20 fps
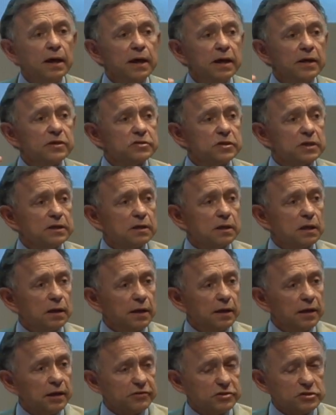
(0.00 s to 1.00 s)
is it
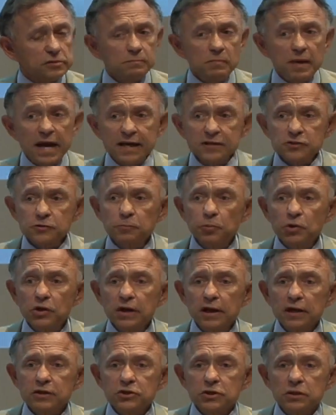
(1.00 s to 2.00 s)
is mass
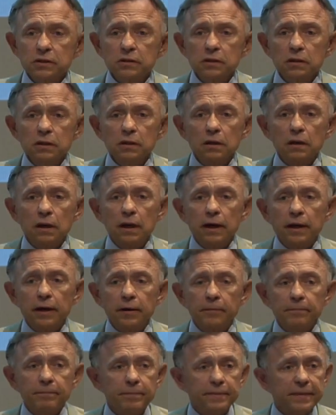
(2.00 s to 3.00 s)
production
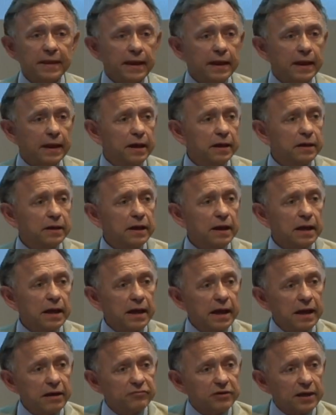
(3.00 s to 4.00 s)
um, and
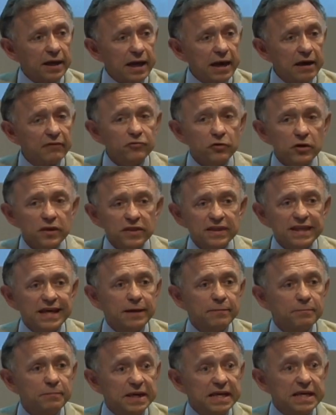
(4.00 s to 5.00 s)
having
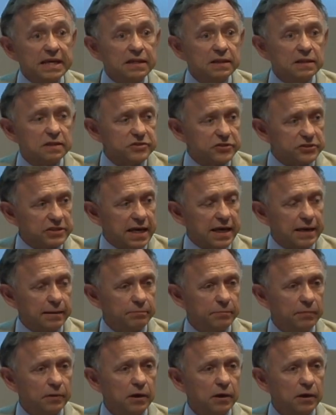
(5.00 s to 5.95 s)
everything be the same.